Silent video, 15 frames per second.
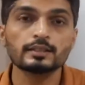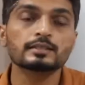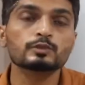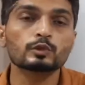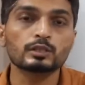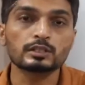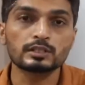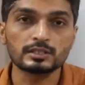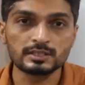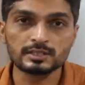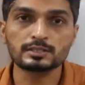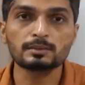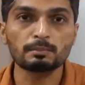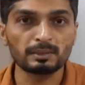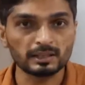So this
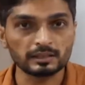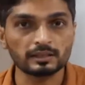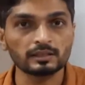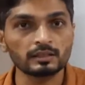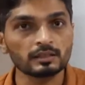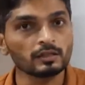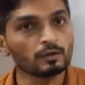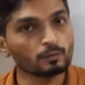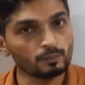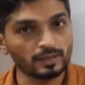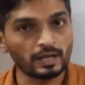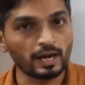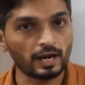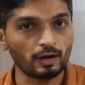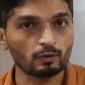is a method
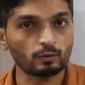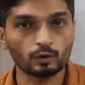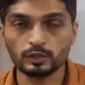we have.